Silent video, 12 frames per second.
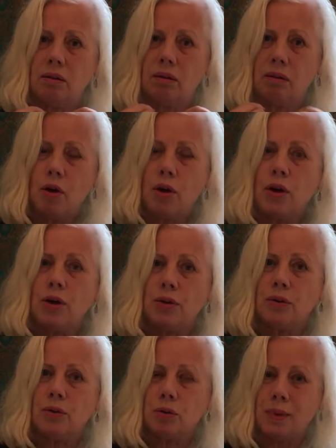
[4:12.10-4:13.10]

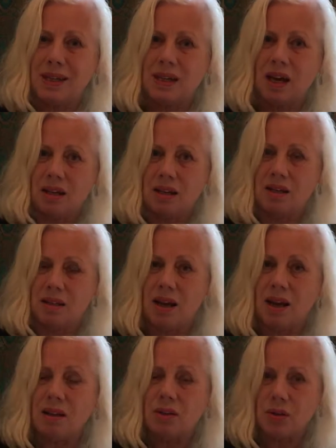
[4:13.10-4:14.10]
learn to better
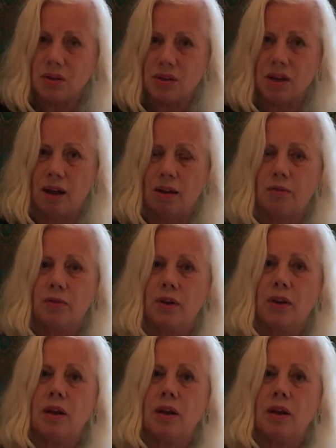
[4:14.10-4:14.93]
understand yourself,